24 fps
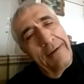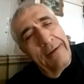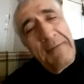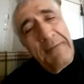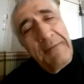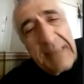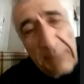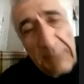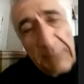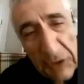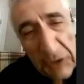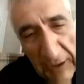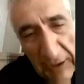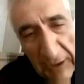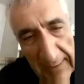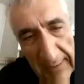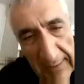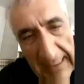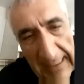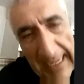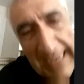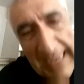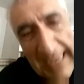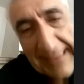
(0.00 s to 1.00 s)
give me some
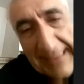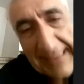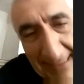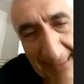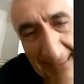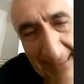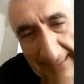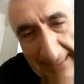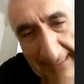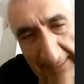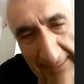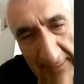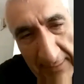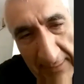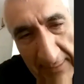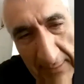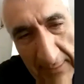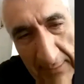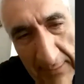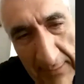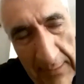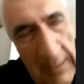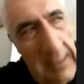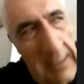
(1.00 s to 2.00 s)
chocolate. I did.
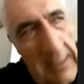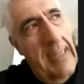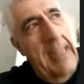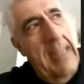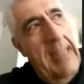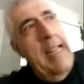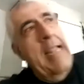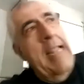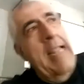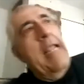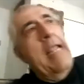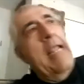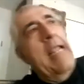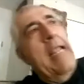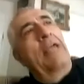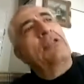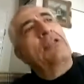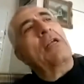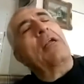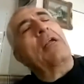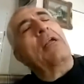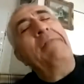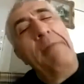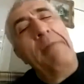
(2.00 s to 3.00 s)
And
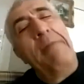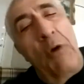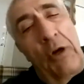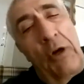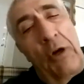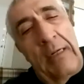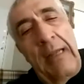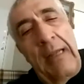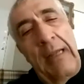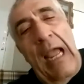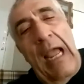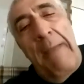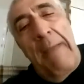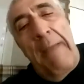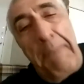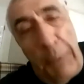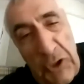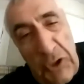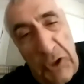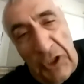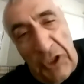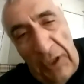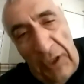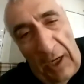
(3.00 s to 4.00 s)
she'll give me more. I
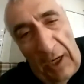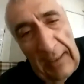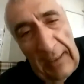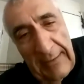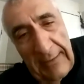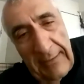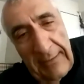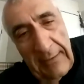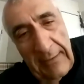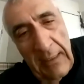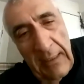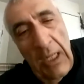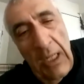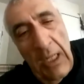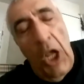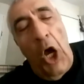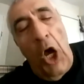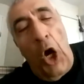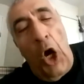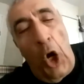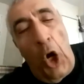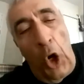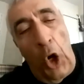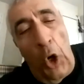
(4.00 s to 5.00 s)
pushed it hard.
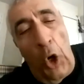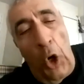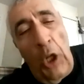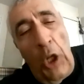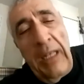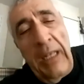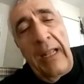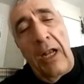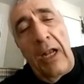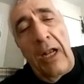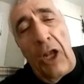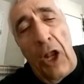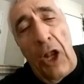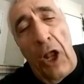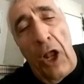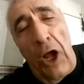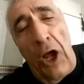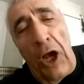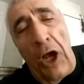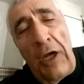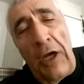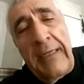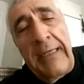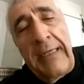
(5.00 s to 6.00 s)
Whole
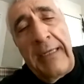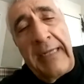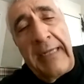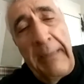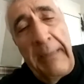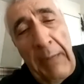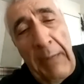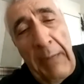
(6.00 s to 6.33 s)
log came